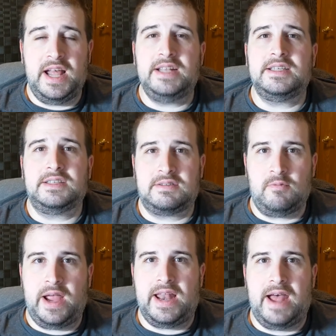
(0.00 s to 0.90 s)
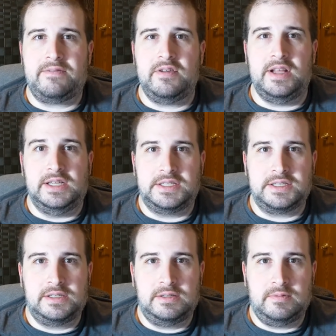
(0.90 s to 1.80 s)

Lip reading: that, just wait after this.